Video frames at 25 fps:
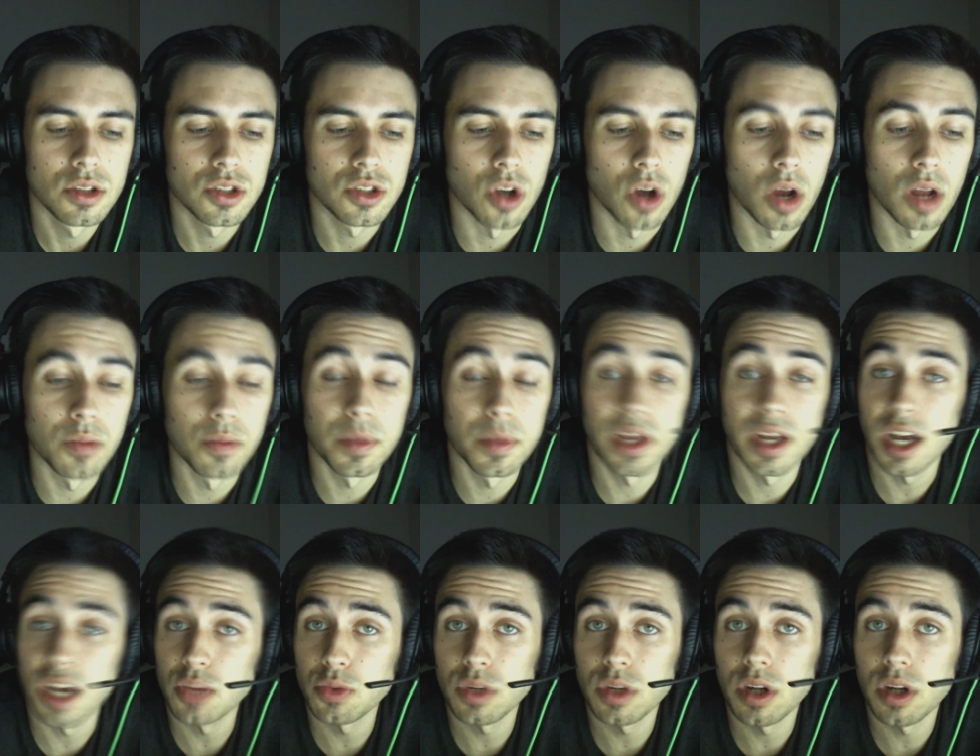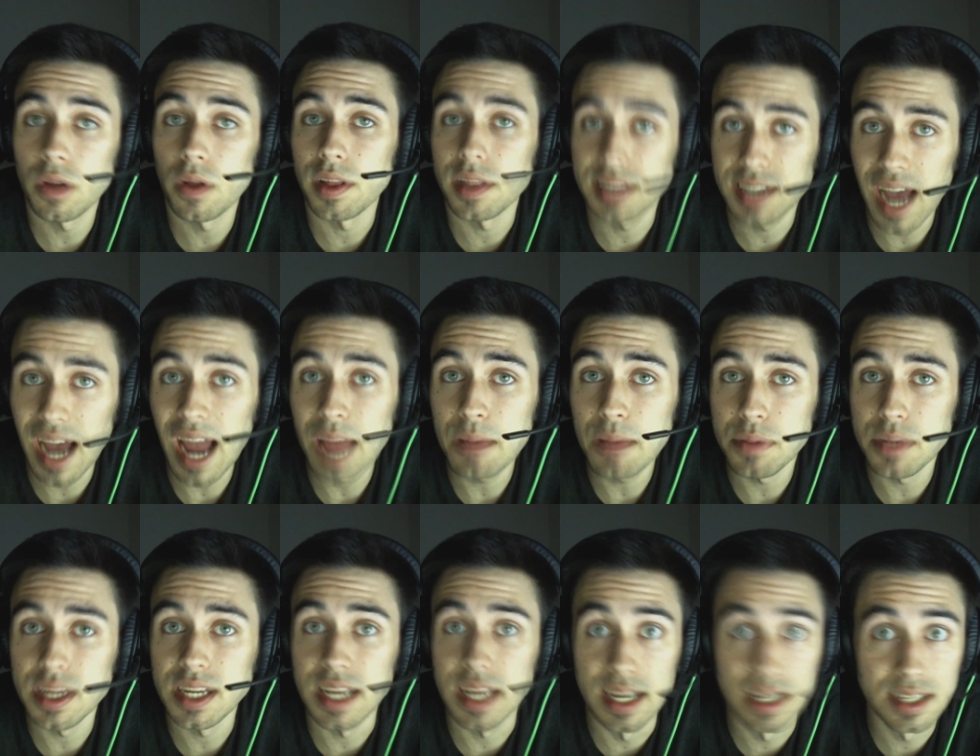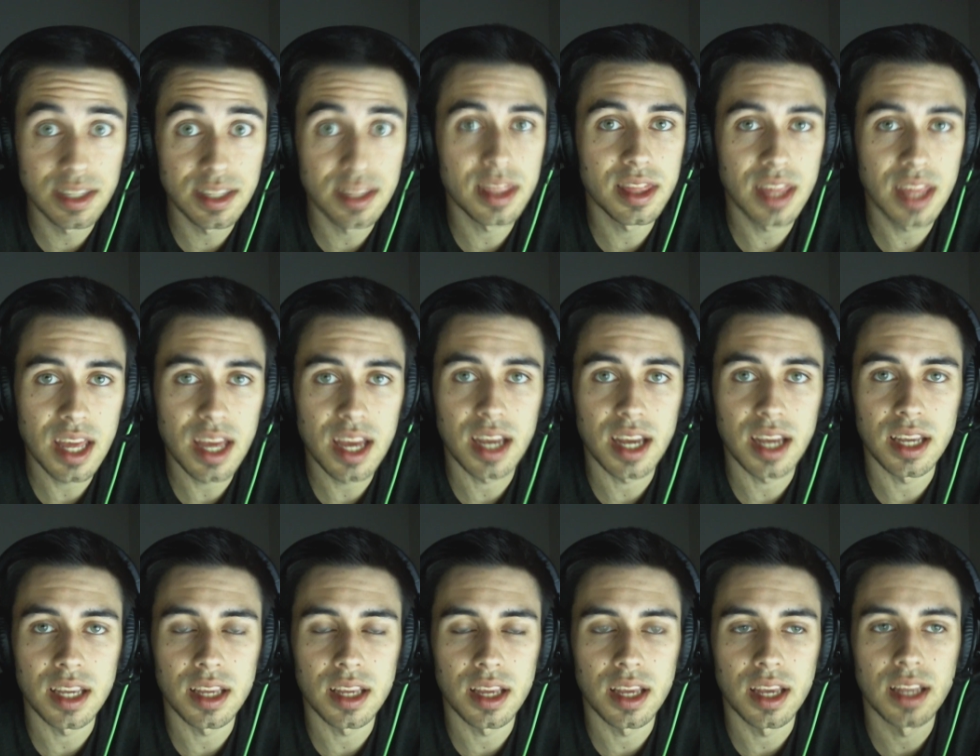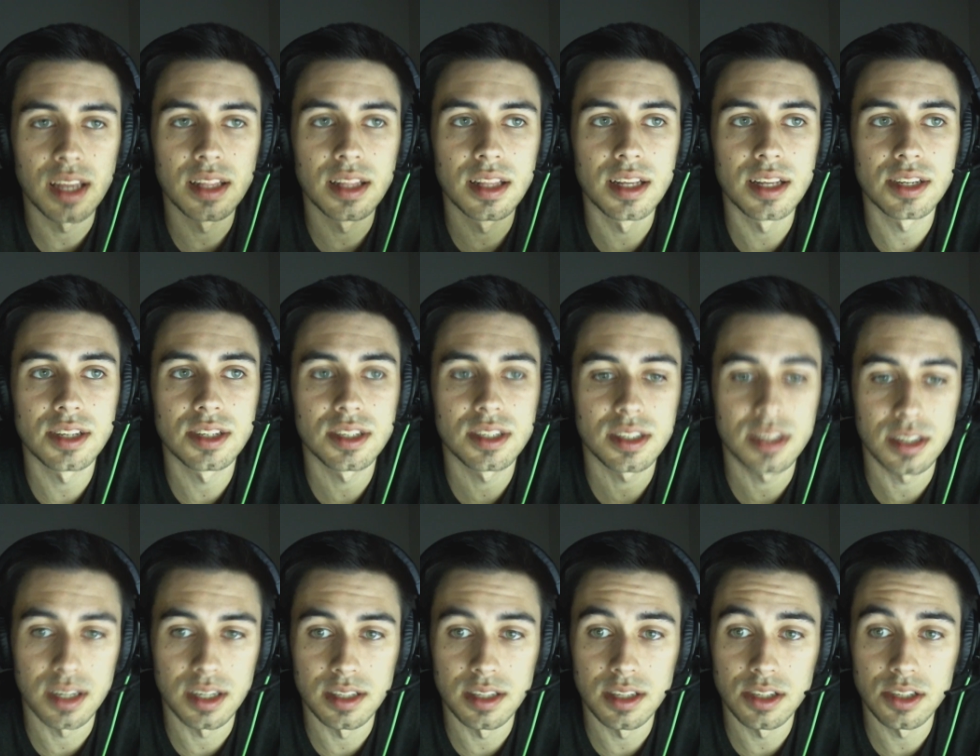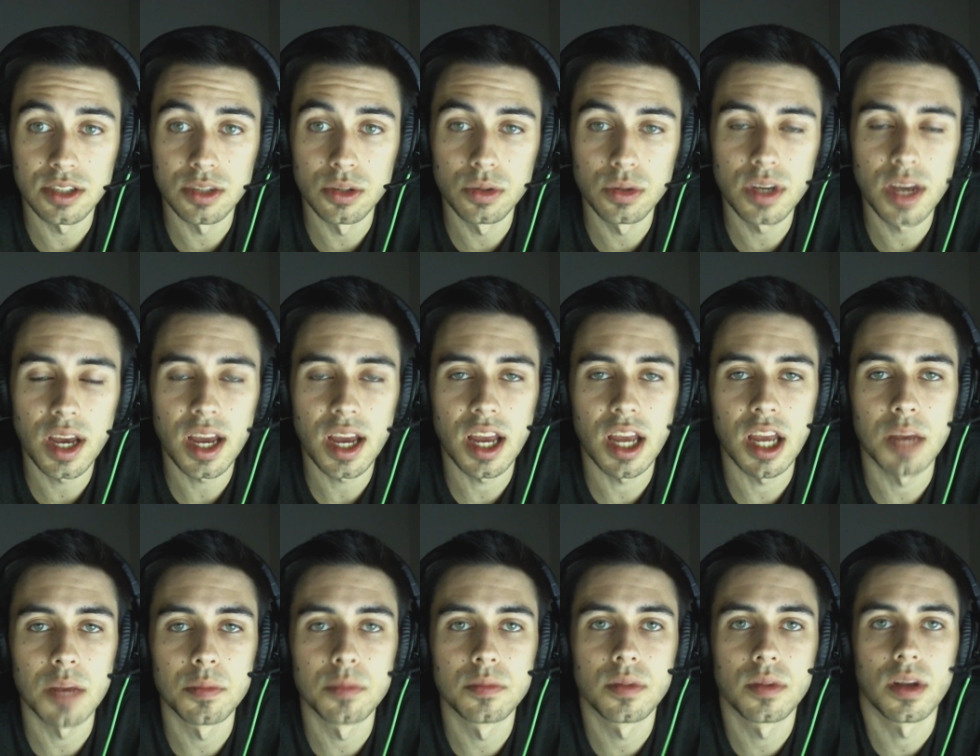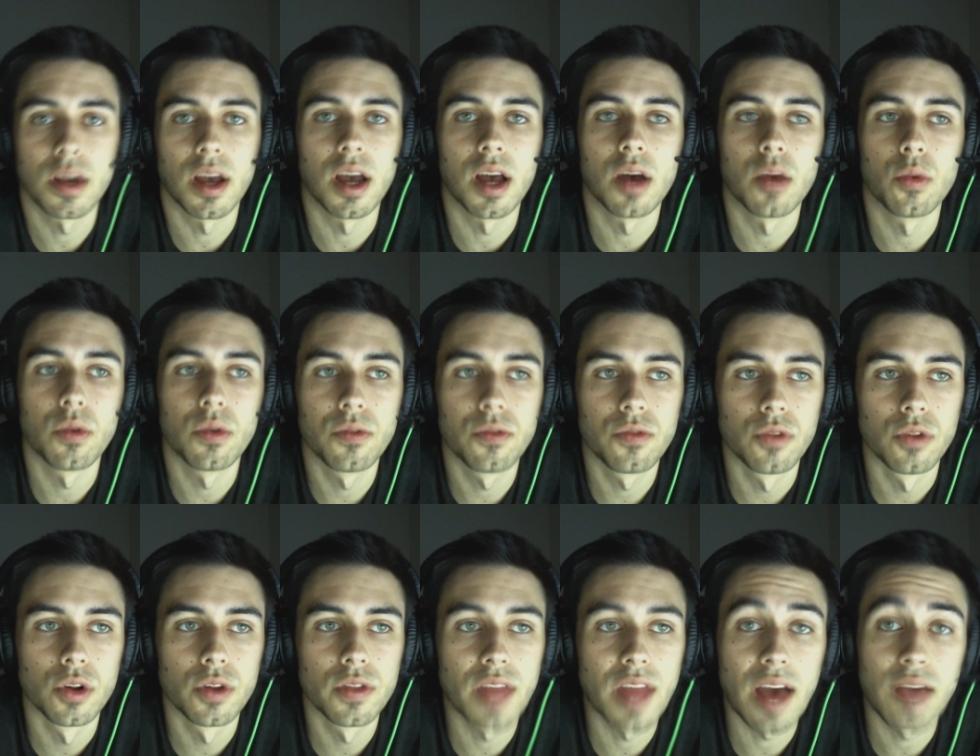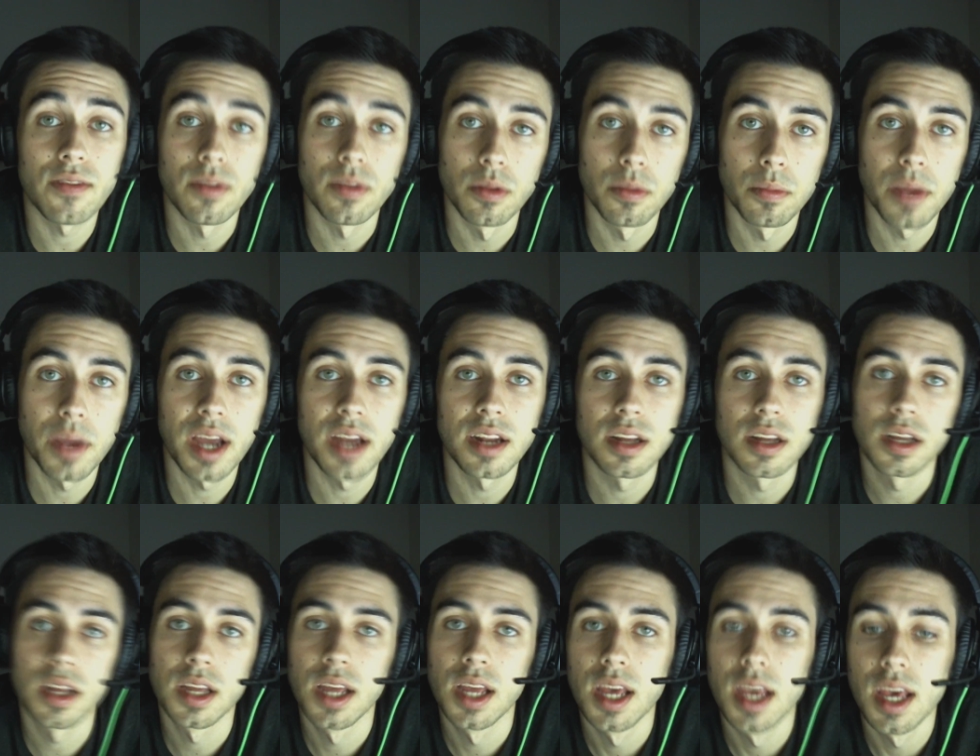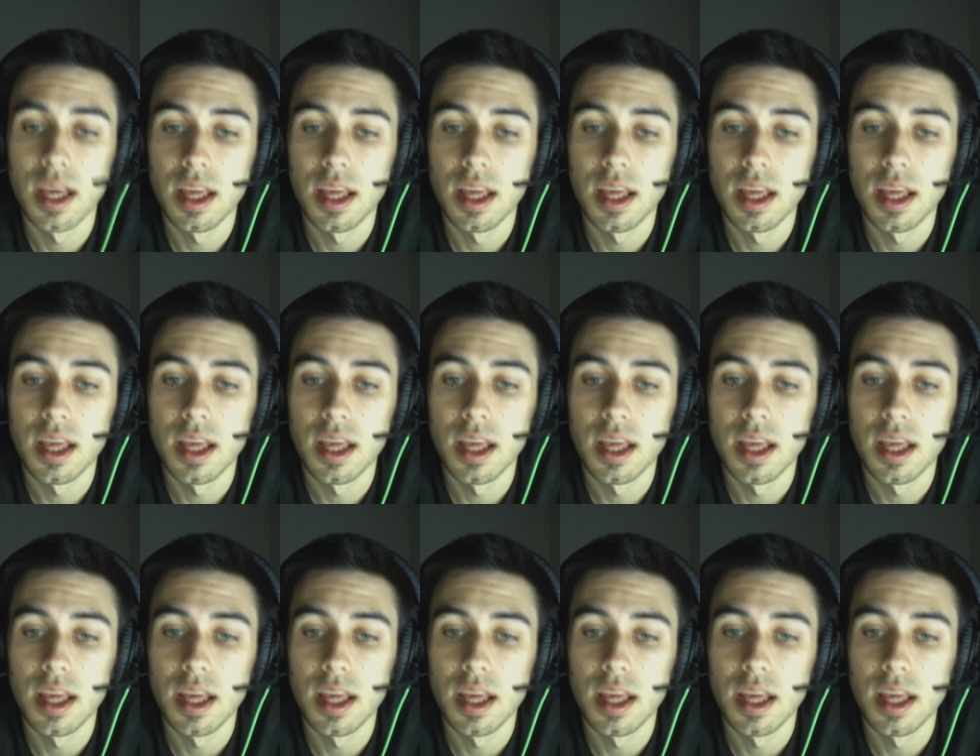So, and because we know that typing is a thing in this in this new game, uh, we've learned that from the beta.